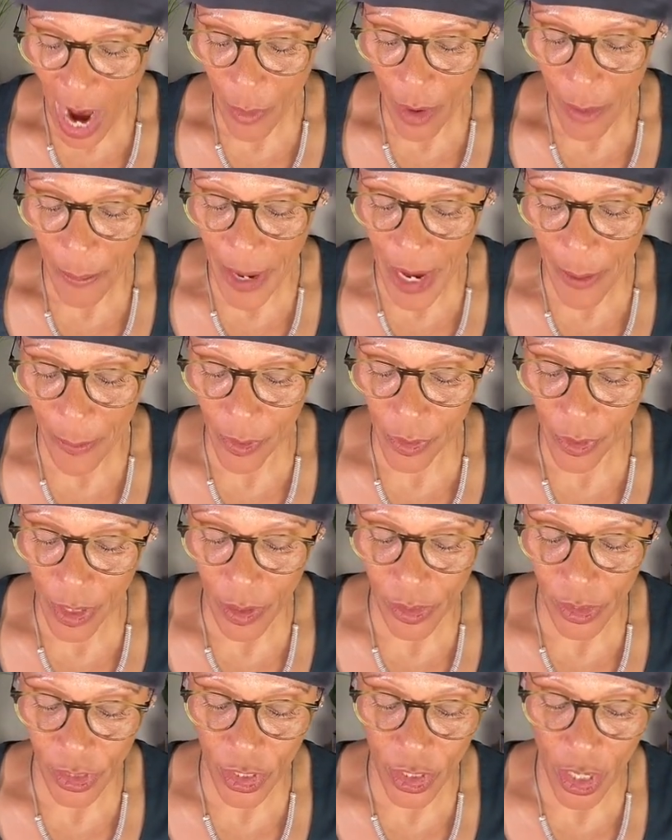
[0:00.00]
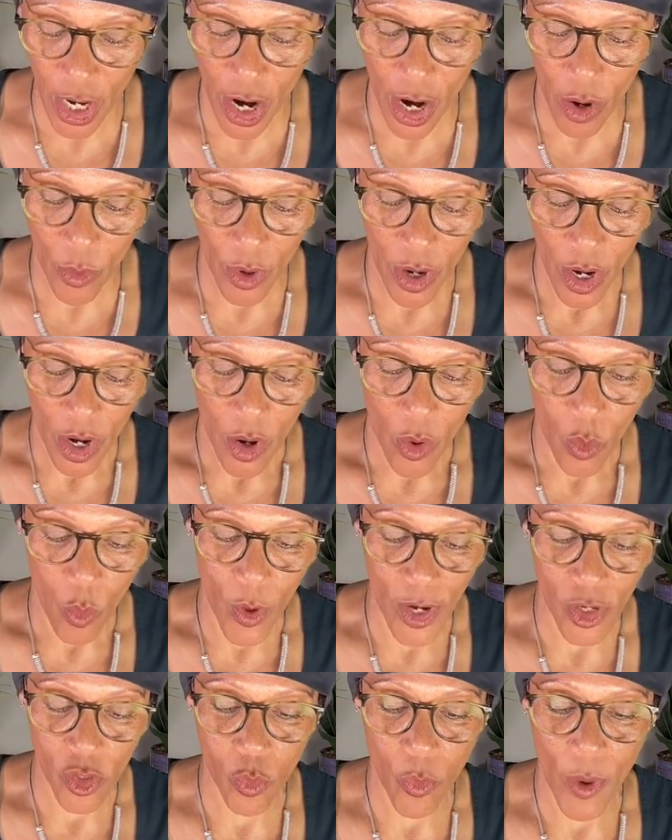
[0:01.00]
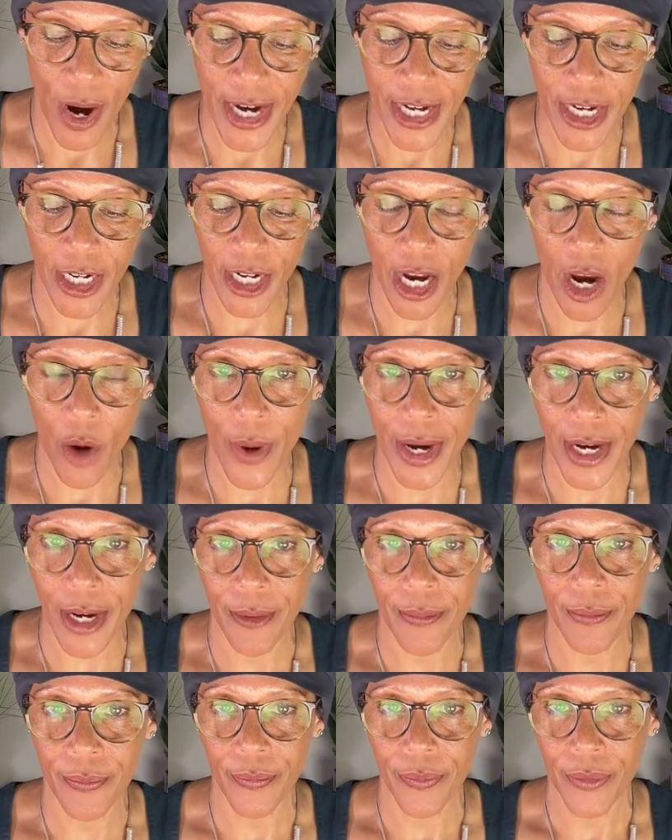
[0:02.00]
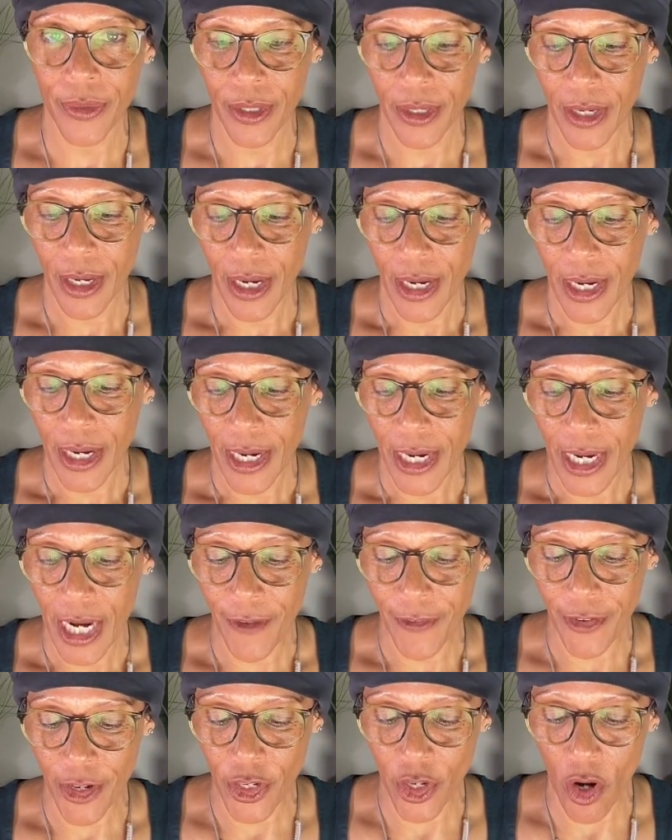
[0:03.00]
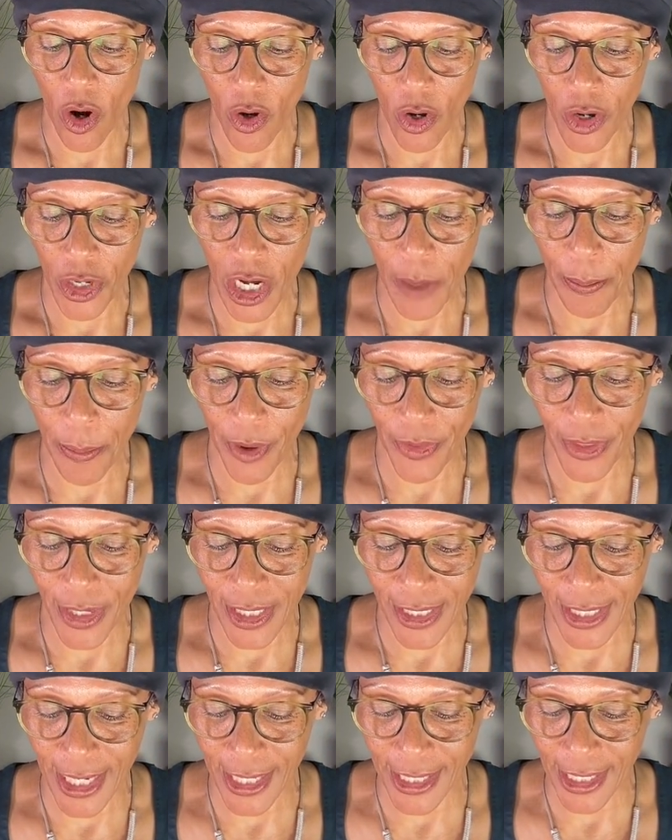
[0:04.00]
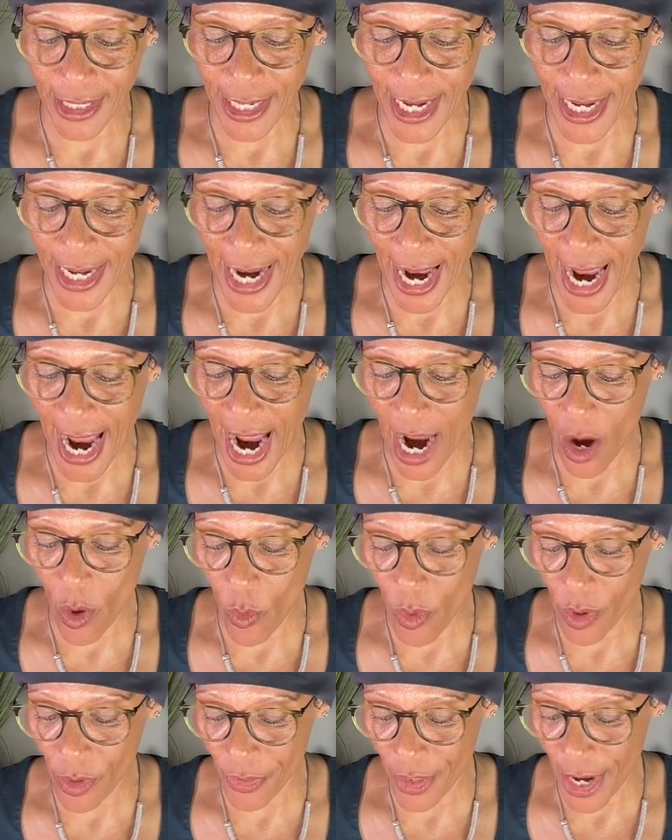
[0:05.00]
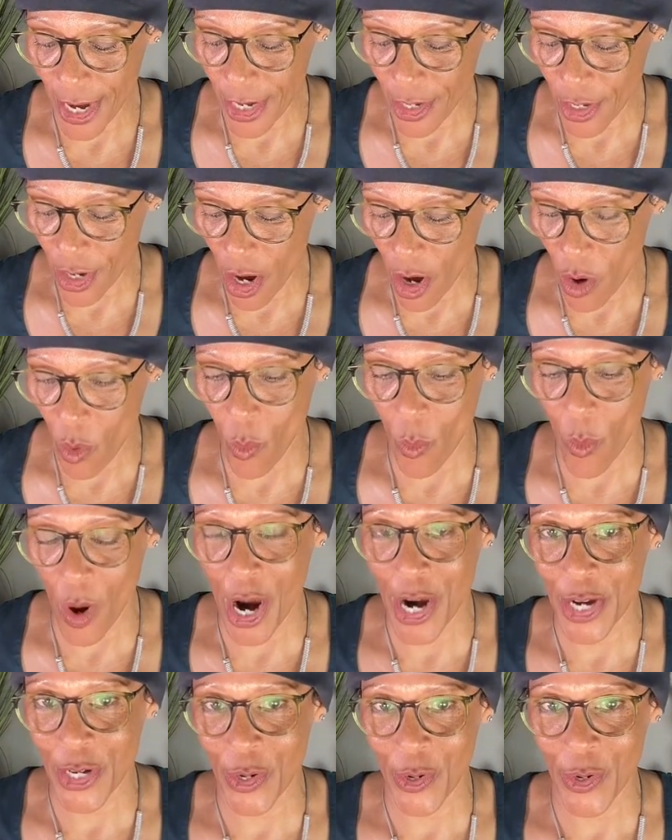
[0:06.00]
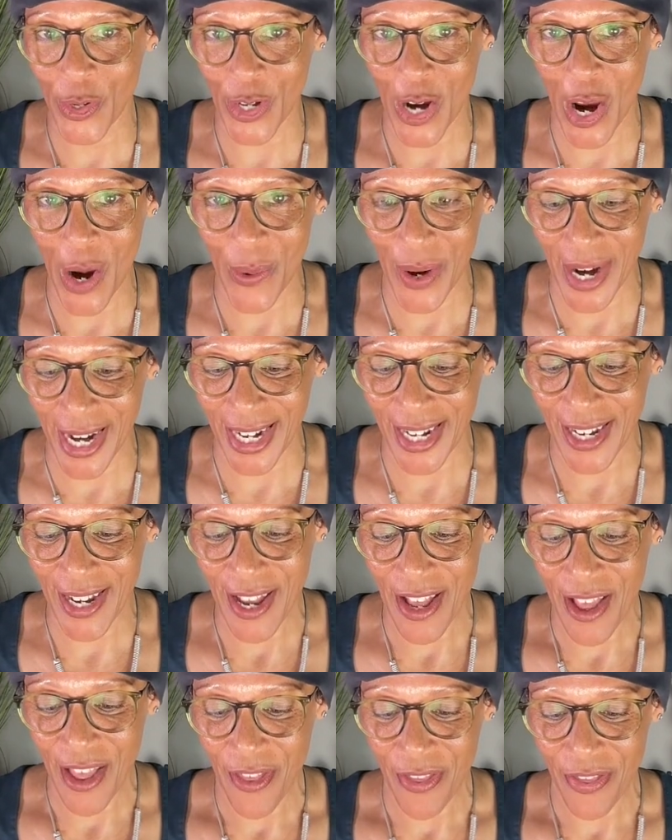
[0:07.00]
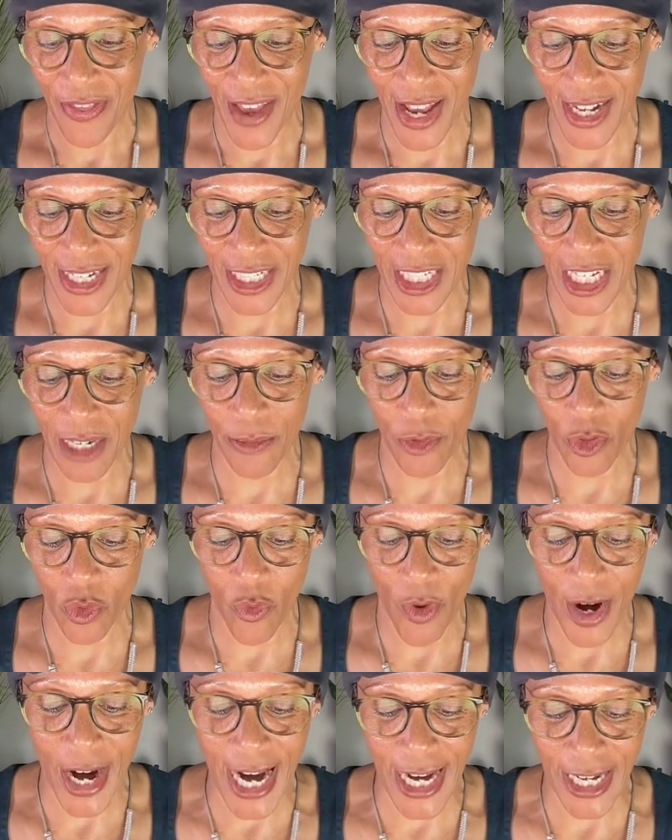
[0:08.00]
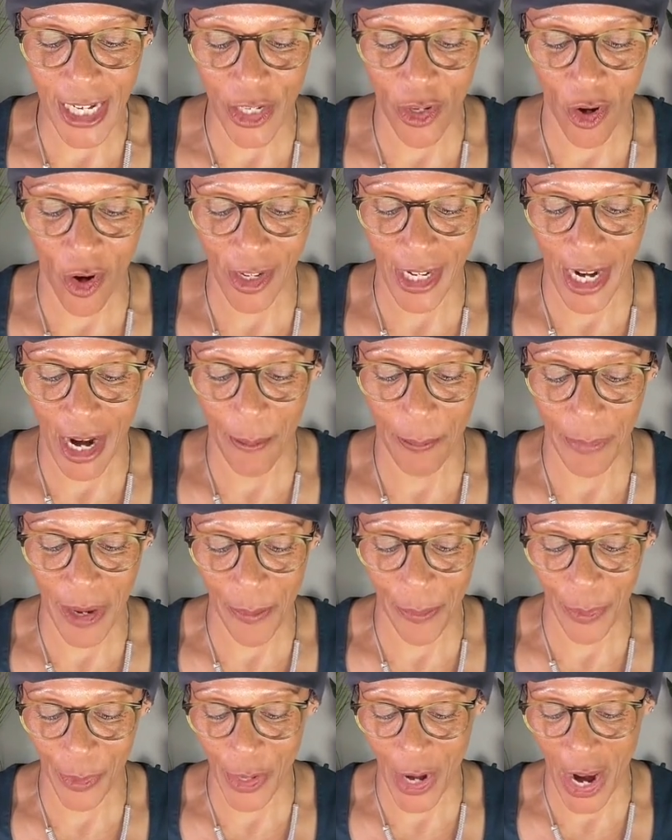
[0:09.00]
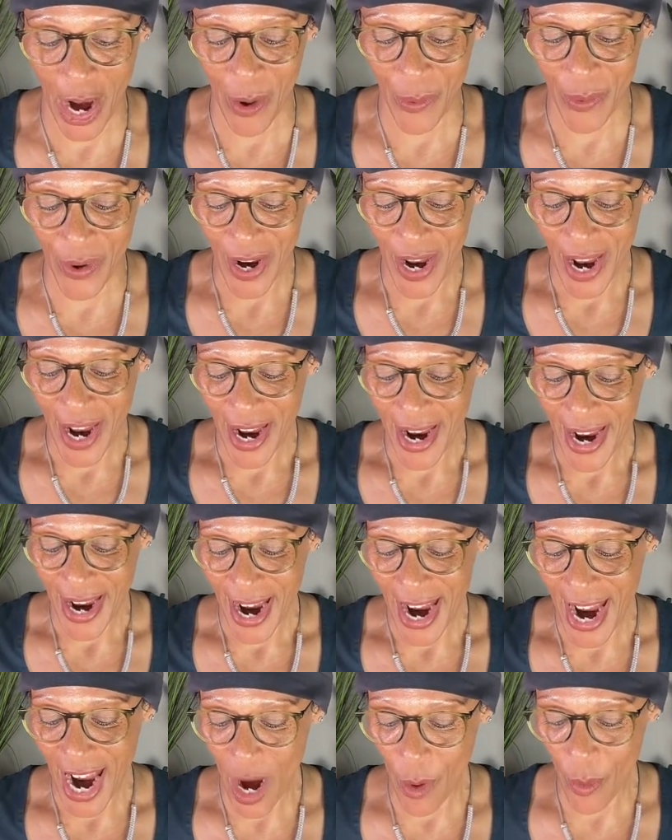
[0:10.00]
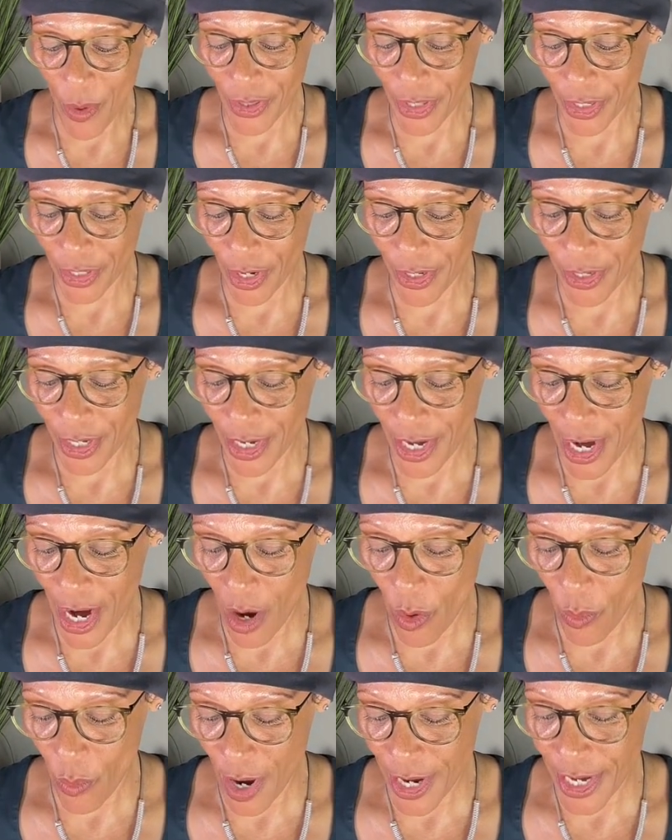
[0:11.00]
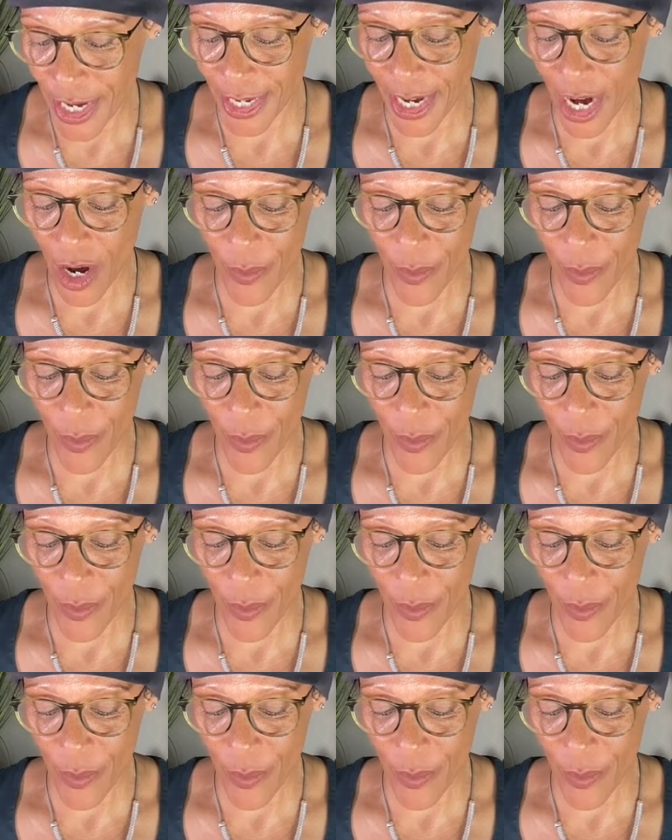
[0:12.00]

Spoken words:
how are people going to know which way you're going? If you're not going to bother signalling, how will they know where you're going? That seems crazy, not letting people know. How are they going to know where you're